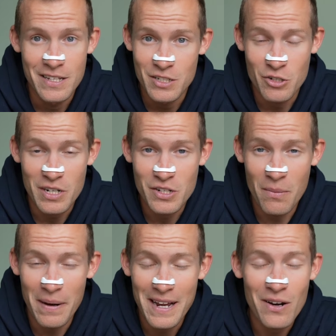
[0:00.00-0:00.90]
So try to
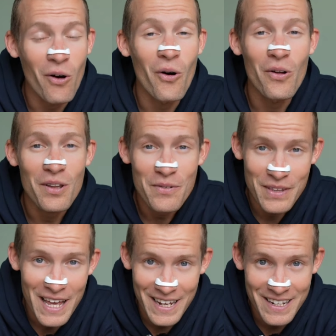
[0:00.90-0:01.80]
combine all of
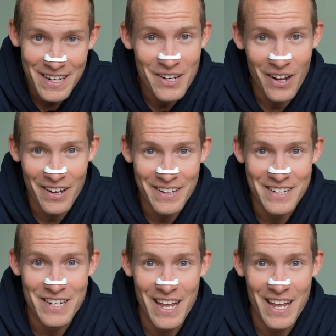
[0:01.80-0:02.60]
that knowledge